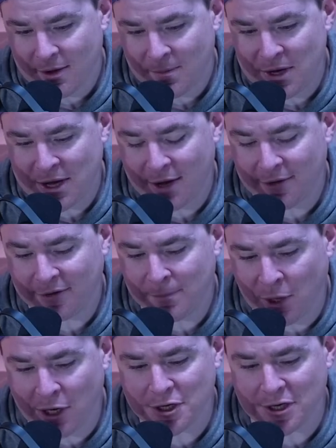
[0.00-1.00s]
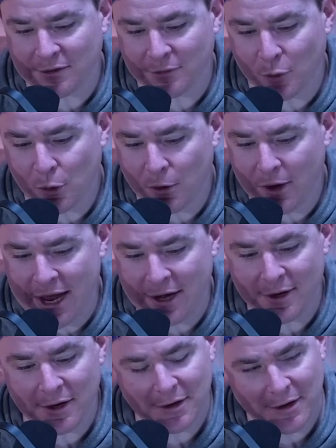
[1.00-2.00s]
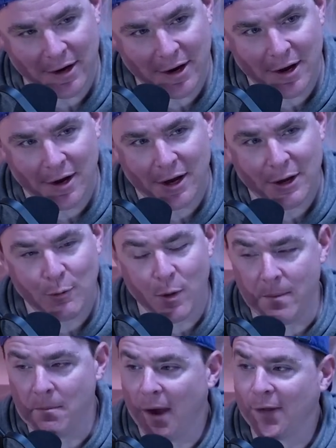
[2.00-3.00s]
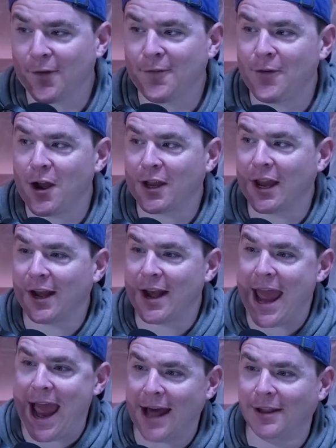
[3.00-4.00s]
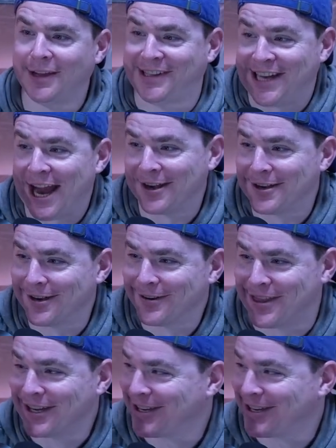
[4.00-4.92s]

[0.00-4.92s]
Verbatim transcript: Because the Persian rule ended... when motherfucking Alexander the